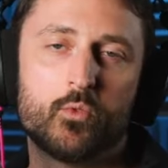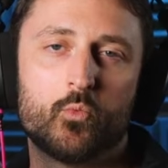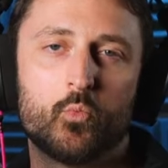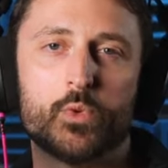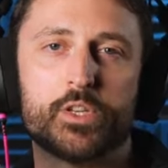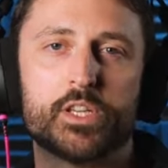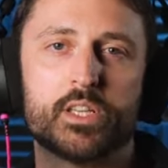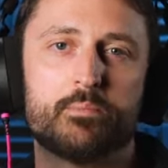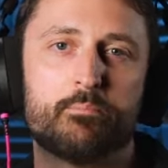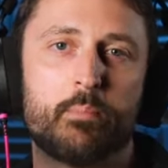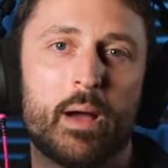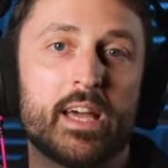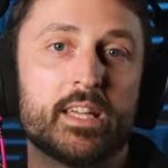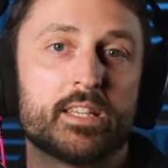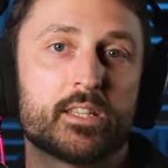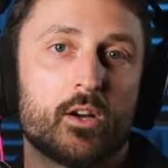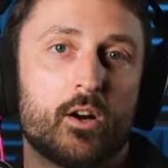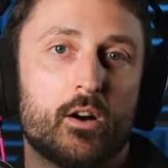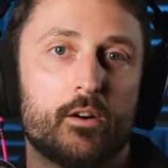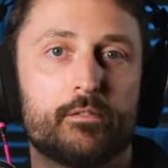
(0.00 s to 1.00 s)
which is
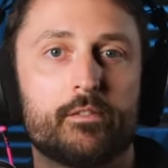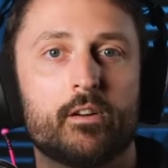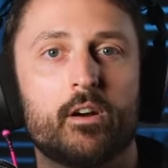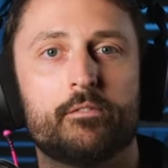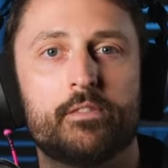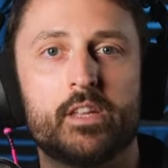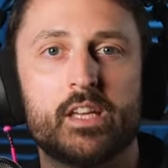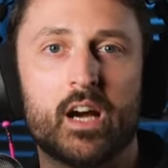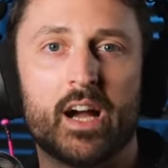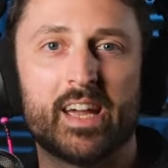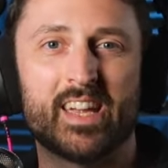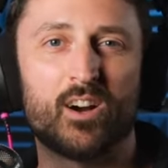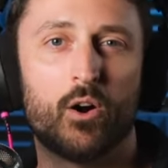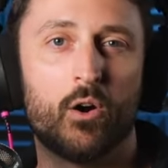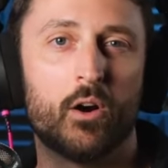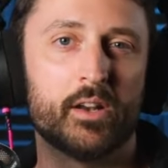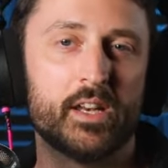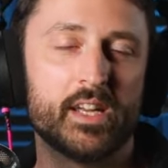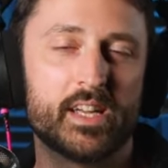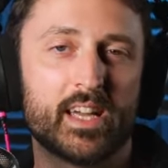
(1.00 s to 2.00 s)
based off of the
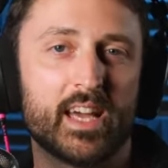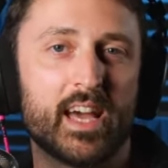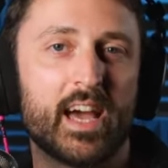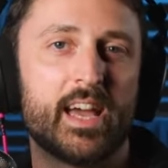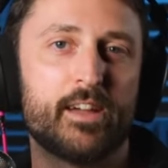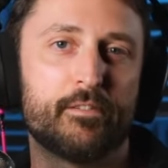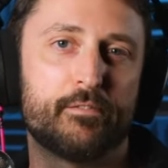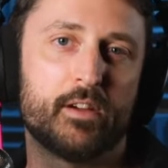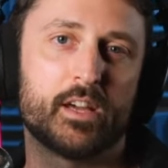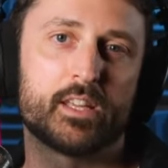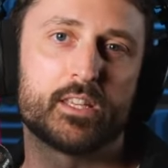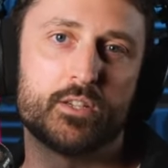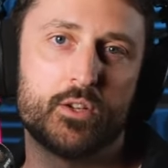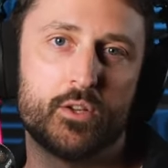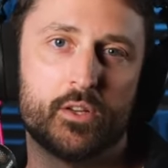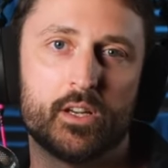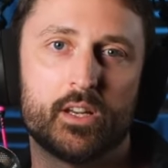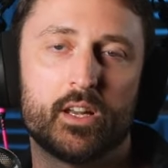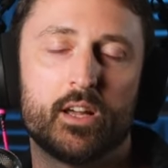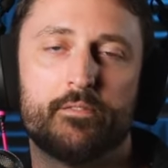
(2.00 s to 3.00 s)
iconic APHEX
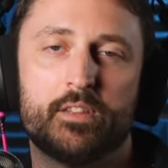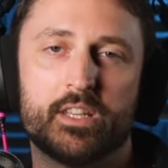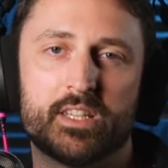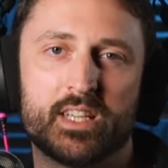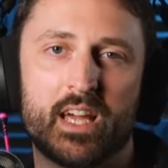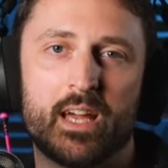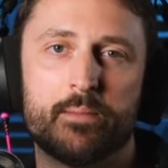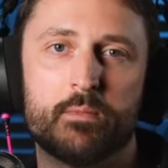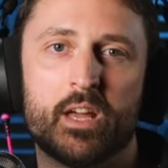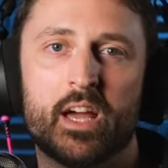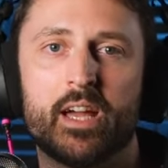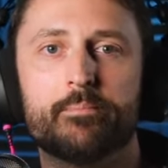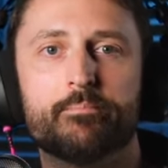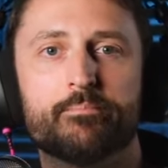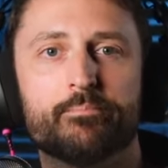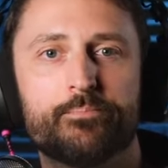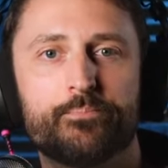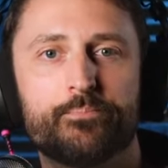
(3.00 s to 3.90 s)
unit of the same name.